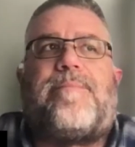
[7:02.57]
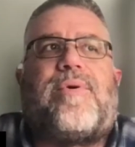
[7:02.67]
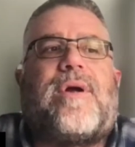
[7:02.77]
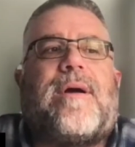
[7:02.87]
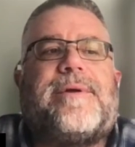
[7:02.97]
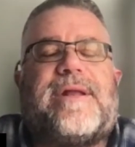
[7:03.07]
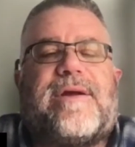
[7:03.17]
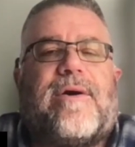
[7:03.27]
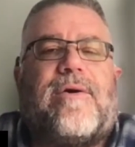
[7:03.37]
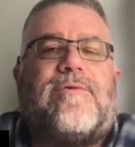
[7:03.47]
probably gonna
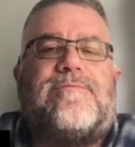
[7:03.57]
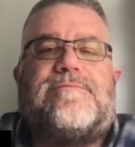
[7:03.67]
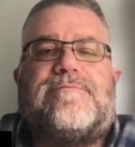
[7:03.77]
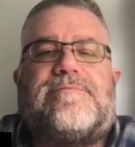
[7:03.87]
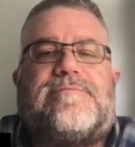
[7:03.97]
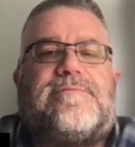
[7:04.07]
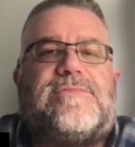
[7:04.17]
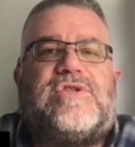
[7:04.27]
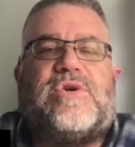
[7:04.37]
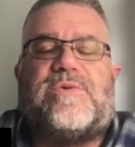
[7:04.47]
go home
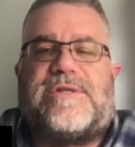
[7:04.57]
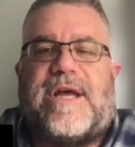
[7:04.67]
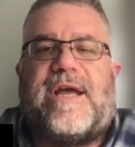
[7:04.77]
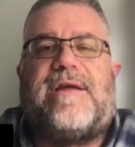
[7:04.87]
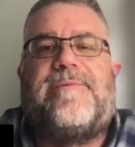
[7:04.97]
Tuesday.